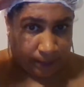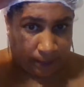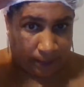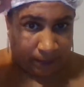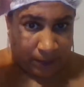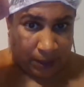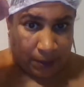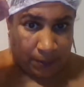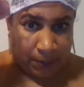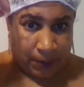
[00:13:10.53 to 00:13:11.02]

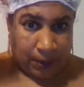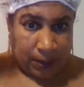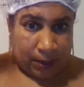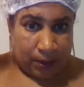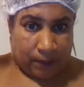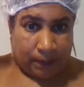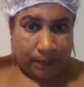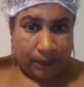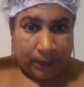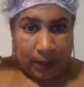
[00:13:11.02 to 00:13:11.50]
Maybe
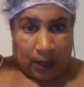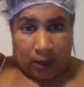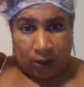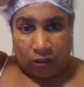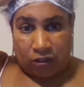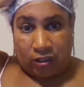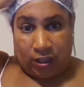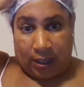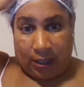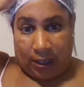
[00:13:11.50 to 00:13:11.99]
I'll
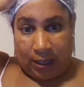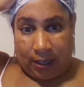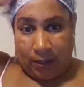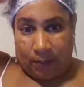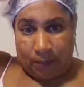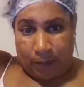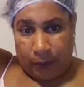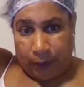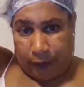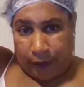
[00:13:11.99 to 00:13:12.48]
check
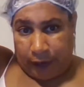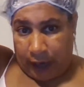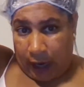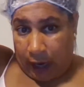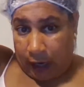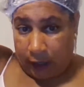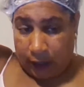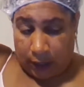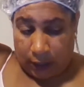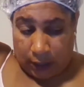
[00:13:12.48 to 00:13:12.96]
in
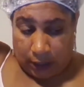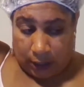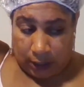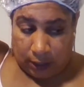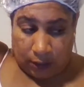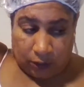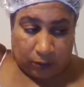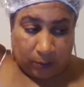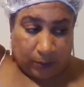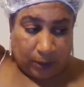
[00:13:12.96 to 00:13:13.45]

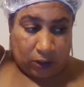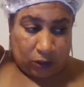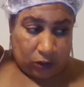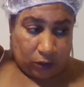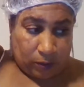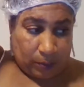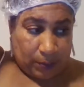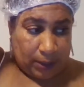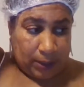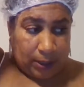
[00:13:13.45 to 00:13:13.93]
periodically to make
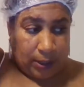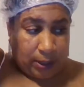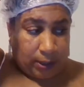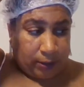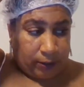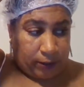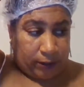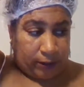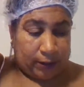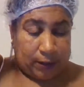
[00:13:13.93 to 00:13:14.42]
sure my
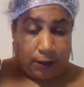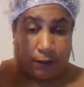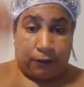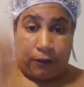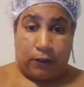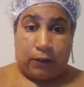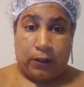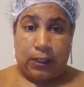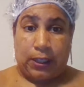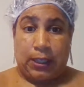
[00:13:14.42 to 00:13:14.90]
hair is not
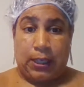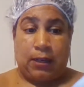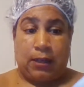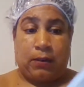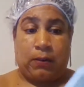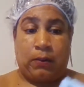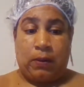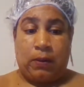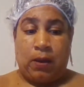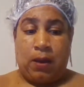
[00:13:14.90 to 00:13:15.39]
falling
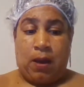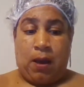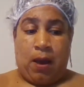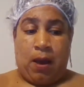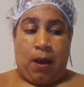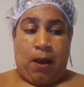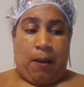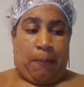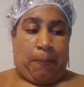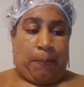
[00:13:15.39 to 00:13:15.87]
out,
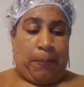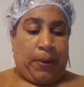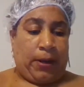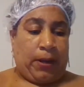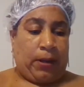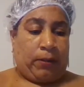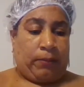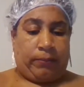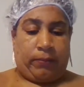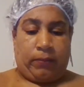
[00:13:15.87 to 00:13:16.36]

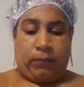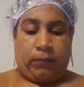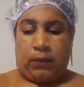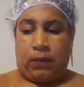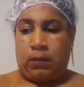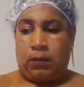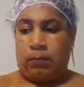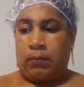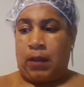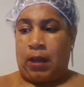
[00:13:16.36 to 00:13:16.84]
but
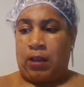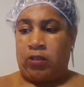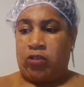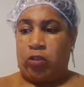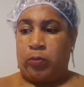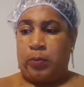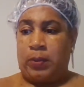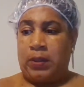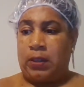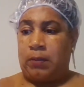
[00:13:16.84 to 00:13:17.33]
I
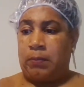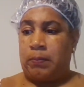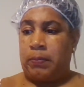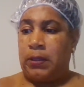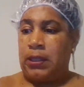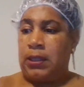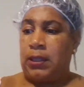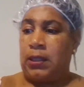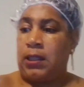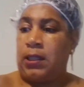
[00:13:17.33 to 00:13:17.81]
should be
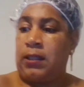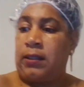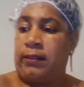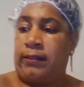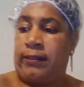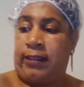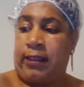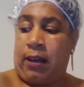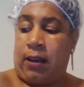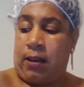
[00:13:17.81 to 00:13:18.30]
completely
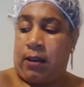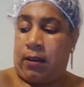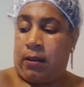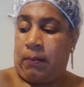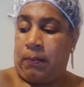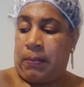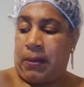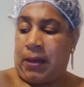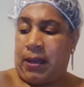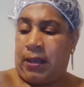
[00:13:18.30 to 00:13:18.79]

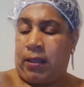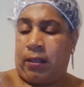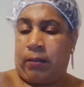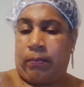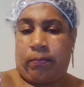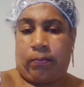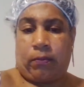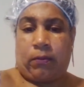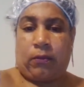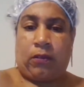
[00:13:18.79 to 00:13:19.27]
done
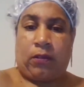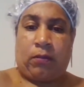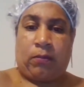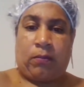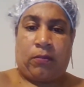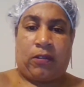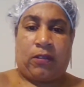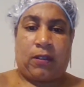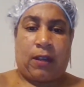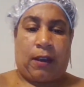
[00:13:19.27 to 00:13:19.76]
by
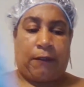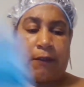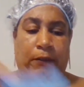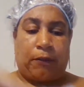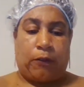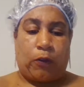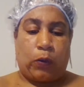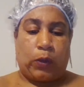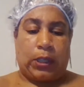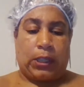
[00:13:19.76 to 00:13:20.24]

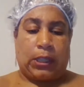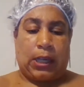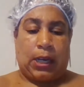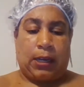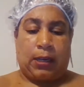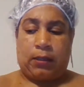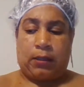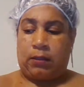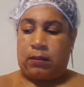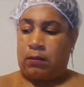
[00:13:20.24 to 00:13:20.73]

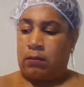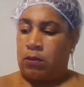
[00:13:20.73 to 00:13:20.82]
7:39.